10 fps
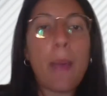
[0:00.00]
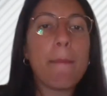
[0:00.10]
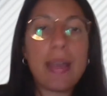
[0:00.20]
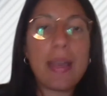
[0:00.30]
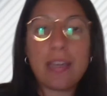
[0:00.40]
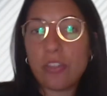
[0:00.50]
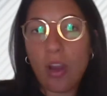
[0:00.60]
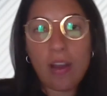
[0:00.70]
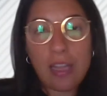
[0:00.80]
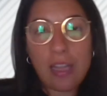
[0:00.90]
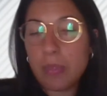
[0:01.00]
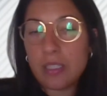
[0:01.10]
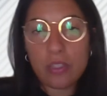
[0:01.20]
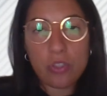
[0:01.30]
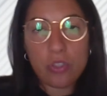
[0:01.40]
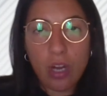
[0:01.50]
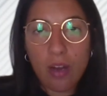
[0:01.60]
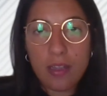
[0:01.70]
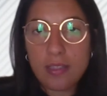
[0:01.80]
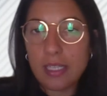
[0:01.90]
mandatory liability
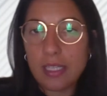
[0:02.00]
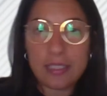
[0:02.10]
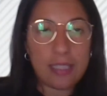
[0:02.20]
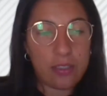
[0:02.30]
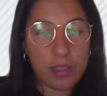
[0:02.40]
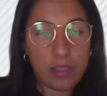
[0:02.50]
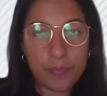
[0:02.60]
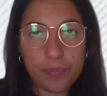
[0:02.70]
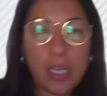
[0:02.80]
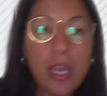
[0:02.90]
insurance, etc.